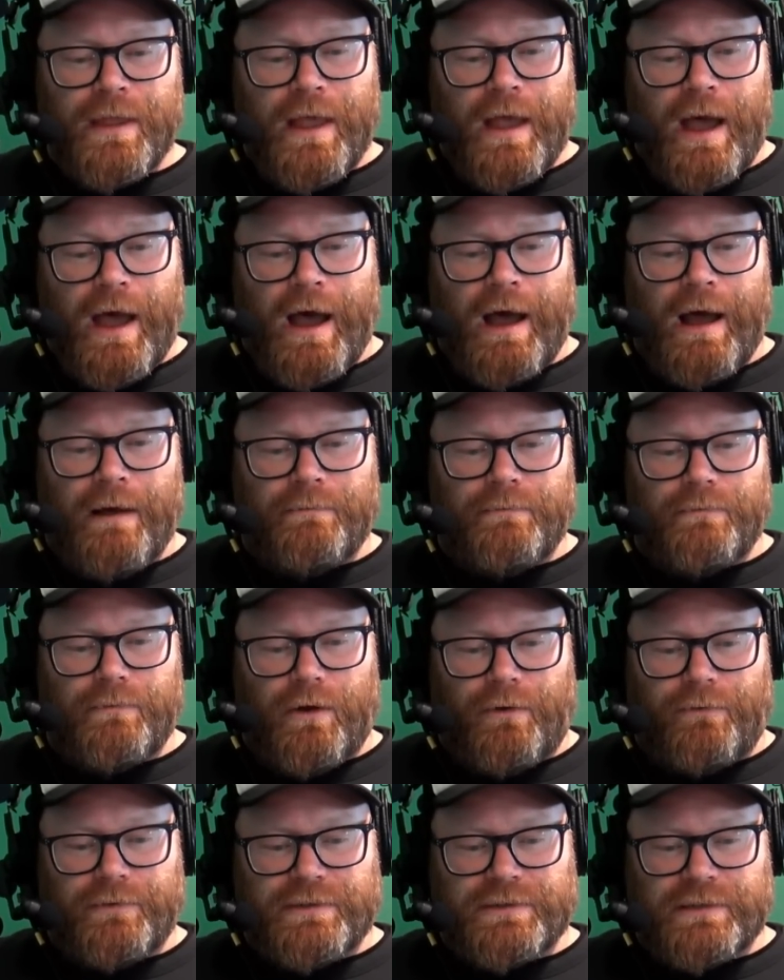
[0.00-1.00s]

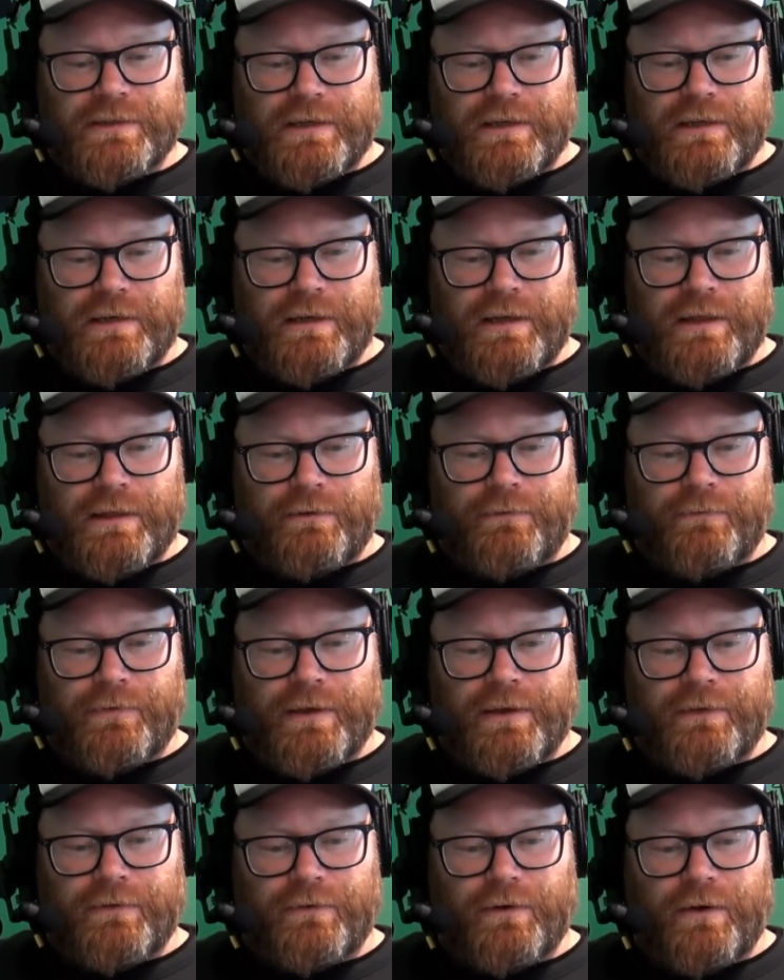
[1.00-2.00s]
Obviously, neither of
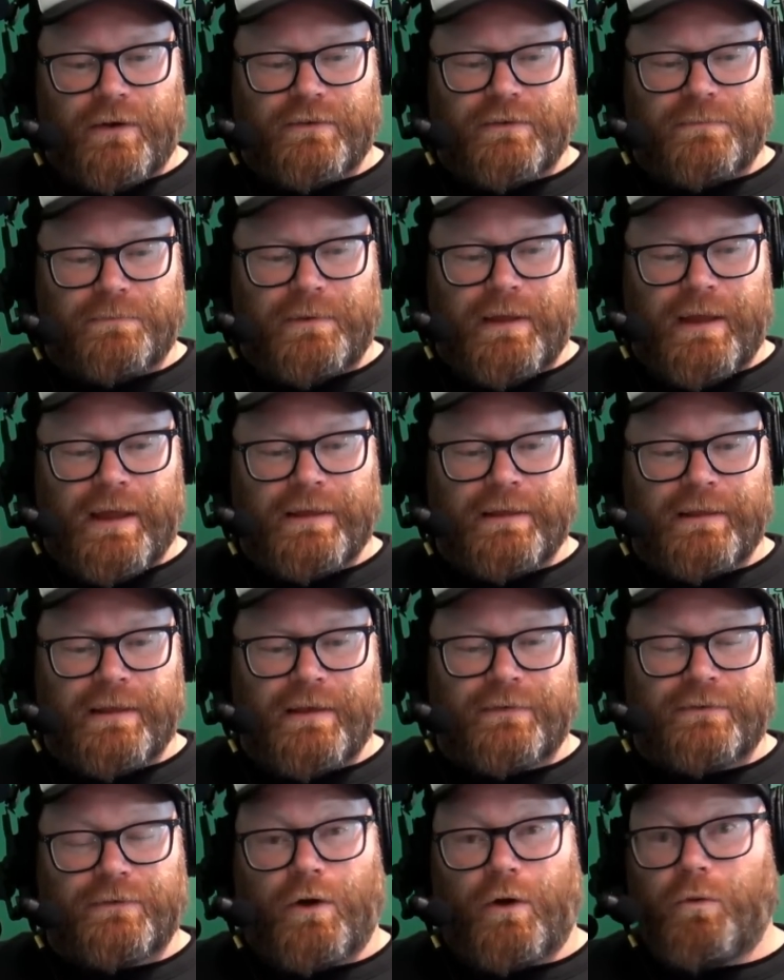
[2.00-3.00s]
these guys are playing
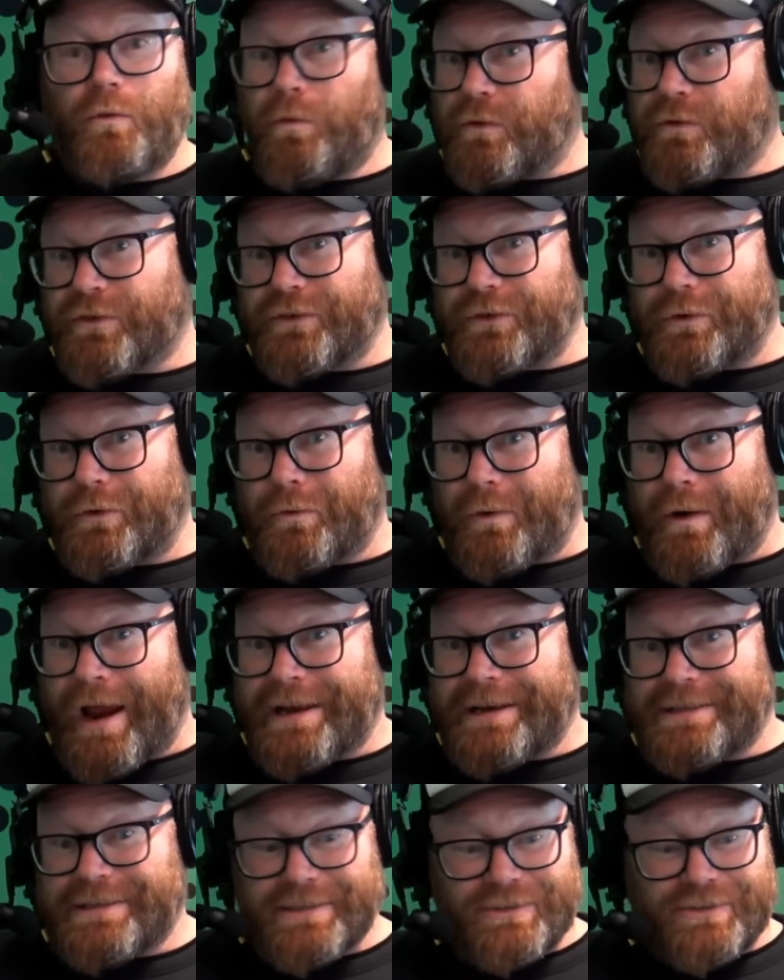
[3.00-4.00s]
there, so it wasn't
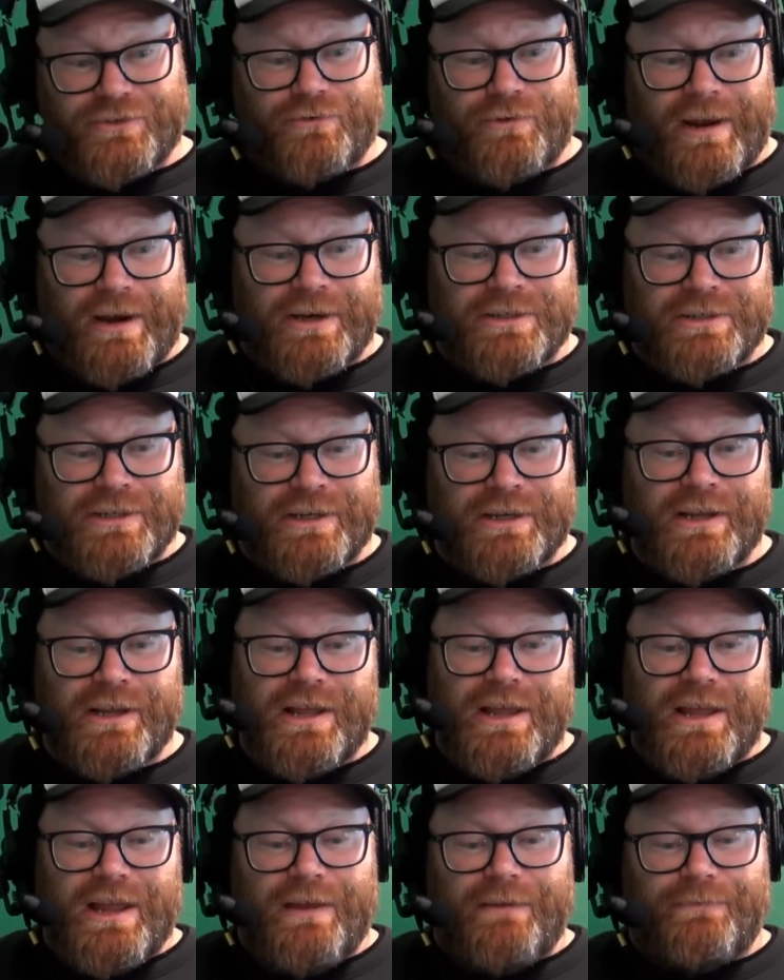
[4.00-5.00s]
great strategy
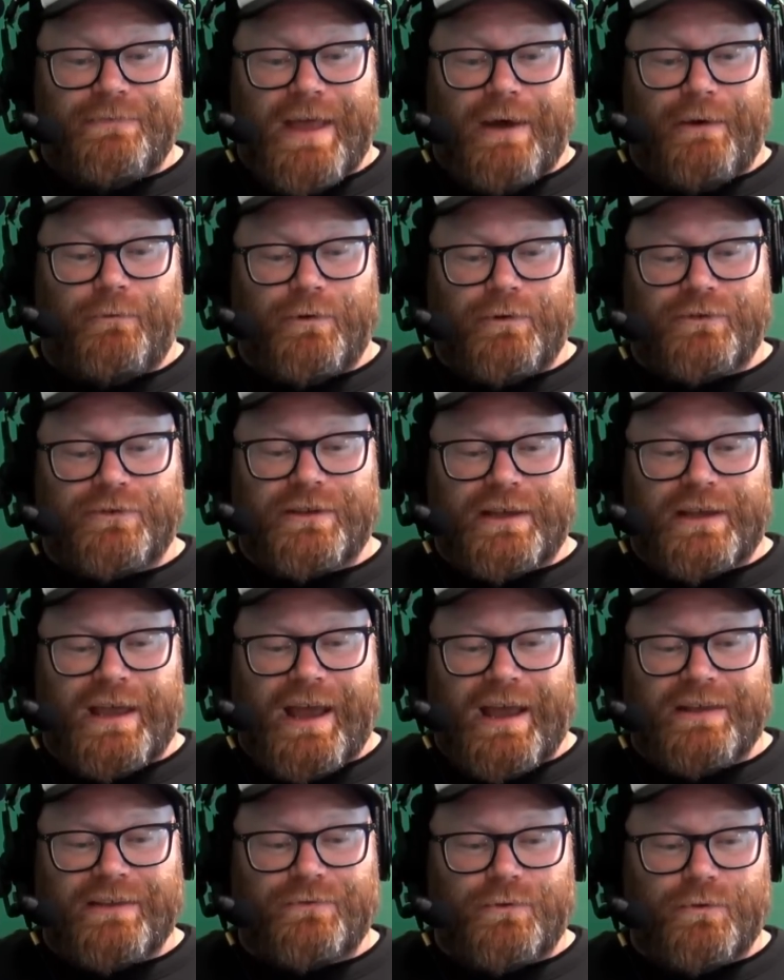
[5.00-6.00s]
if that was the
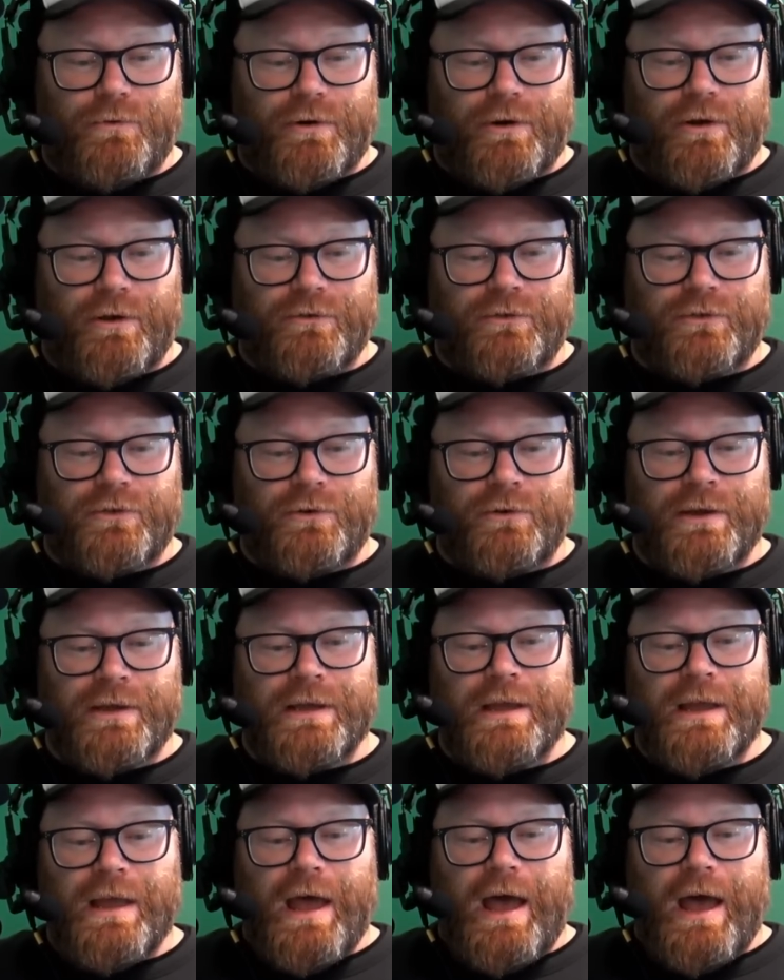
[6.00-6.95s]
case for what I was doing.